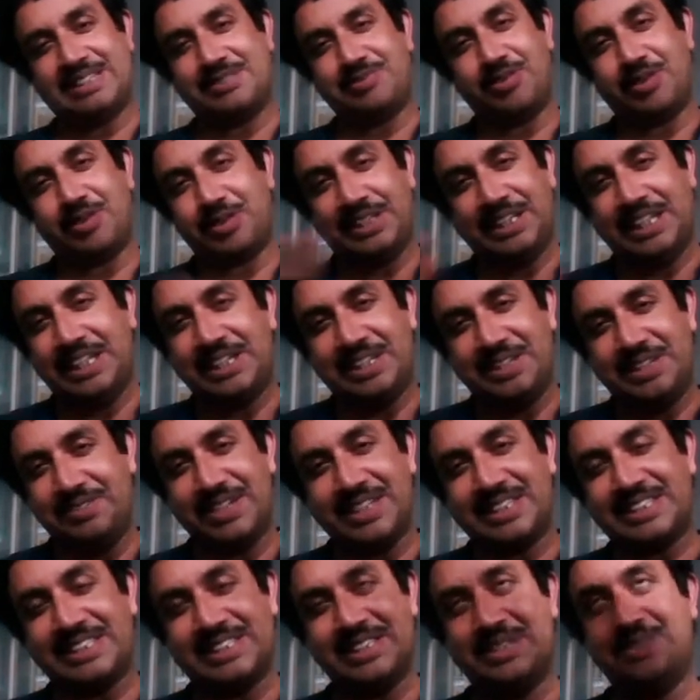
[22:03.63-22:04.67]
48
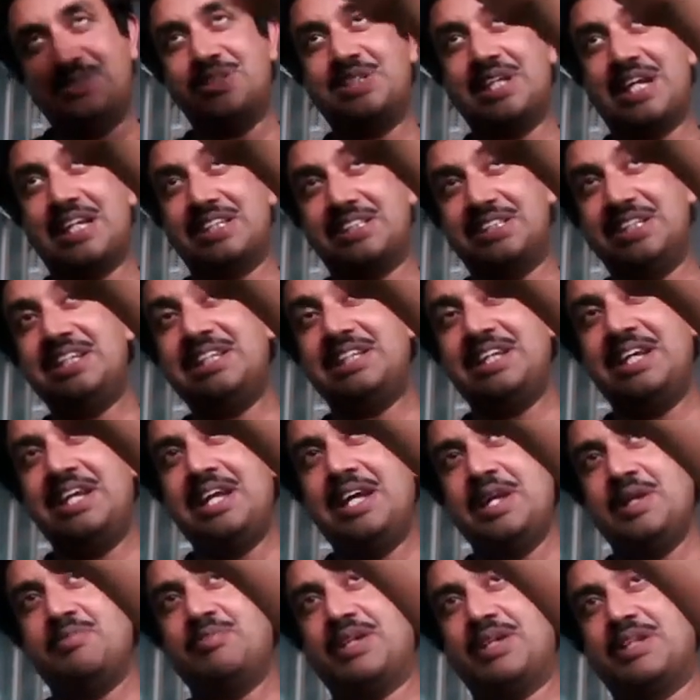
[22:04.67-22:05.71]
events you touch it,
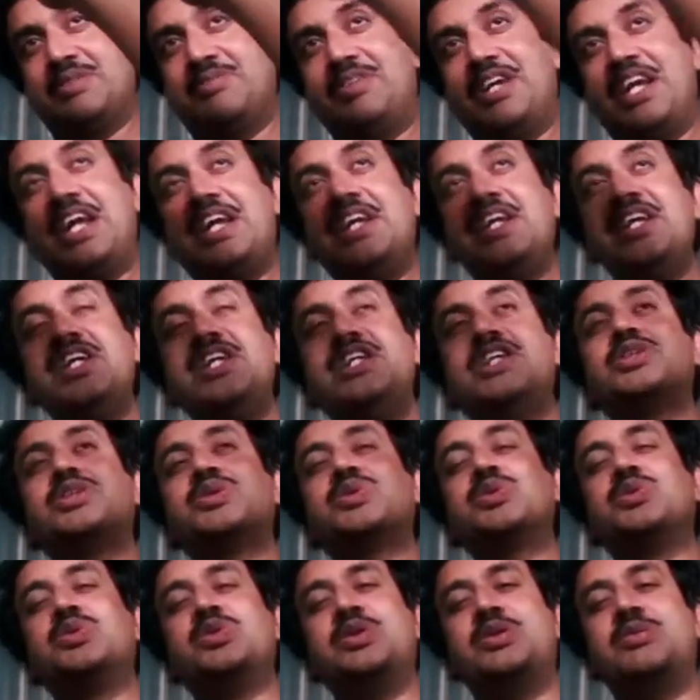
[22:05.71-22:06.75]
but very
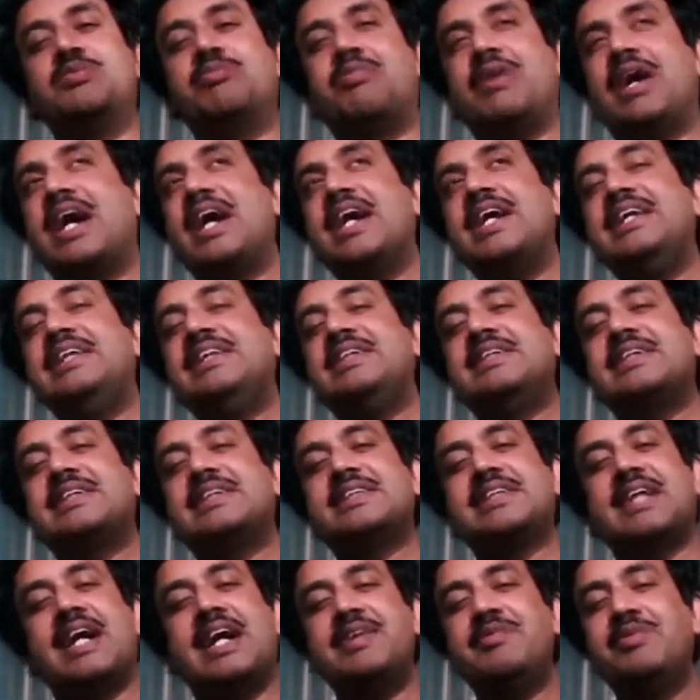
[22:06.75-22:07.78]
soon, by the
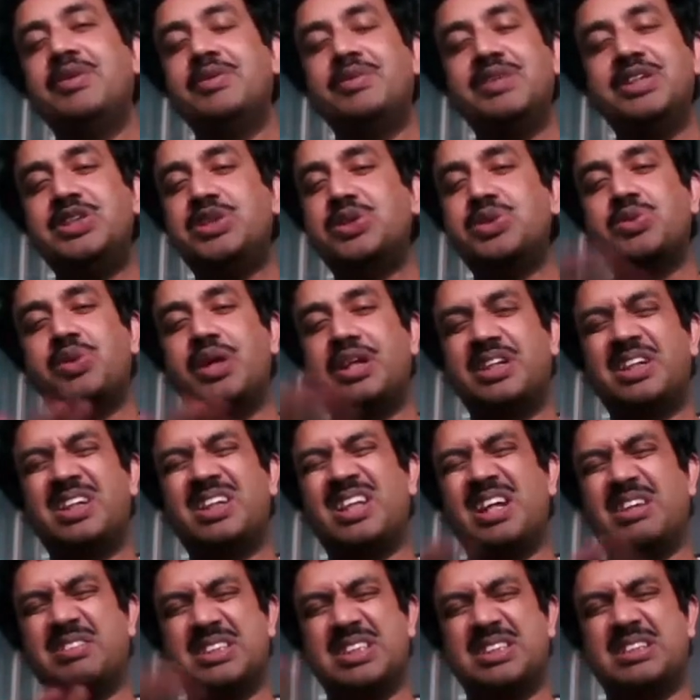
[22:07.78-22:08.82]
time you reach
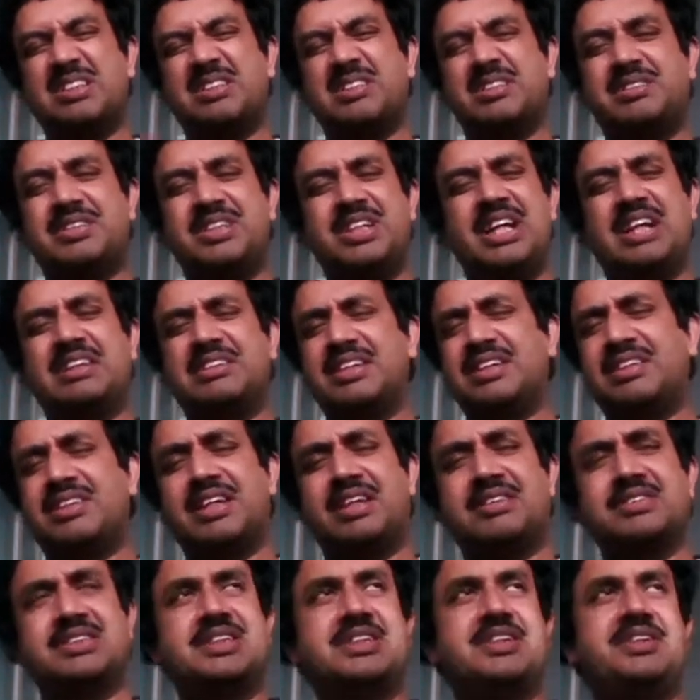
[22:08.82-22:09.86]
200,000 or
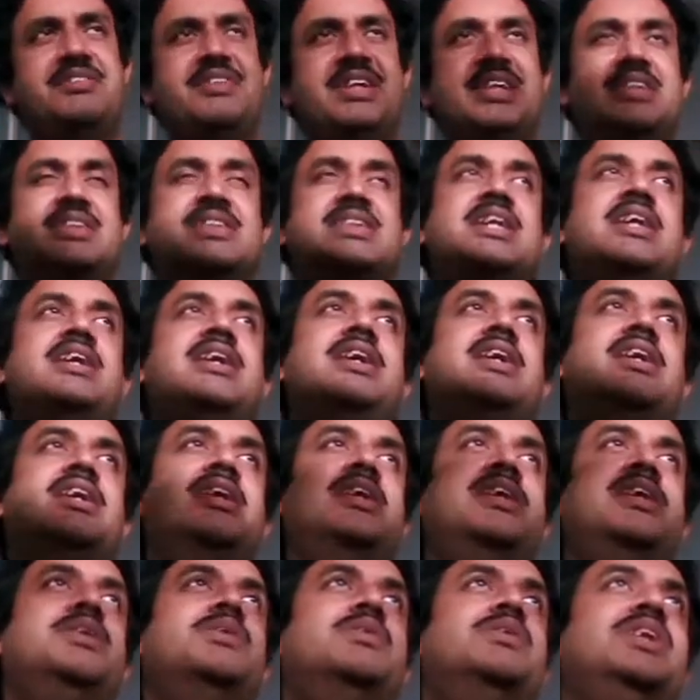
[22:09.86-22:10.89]
300,000 events,
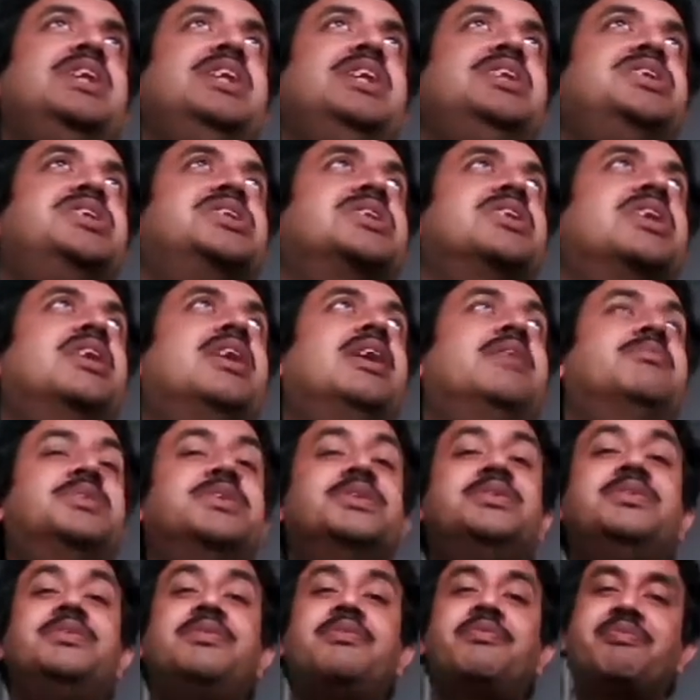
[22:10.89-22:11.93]
you reach up
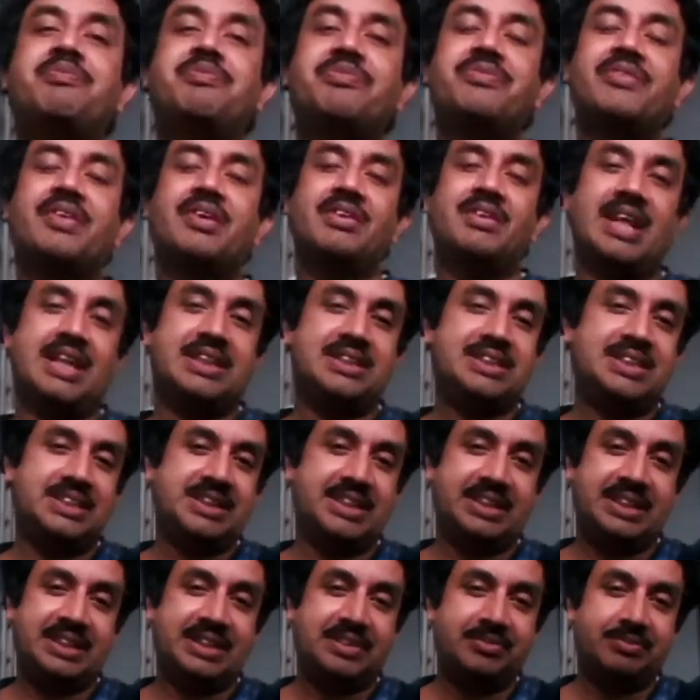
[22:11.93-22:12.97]
to 90
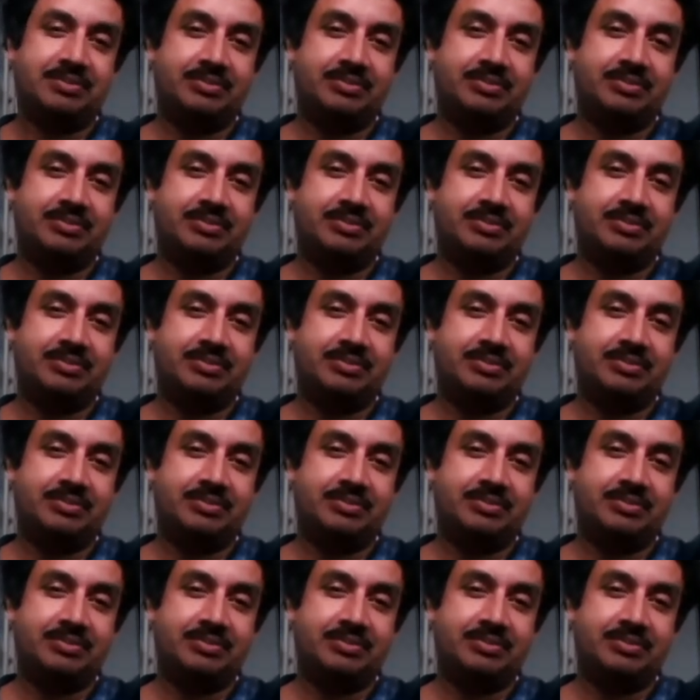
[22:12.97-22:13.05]
degrees.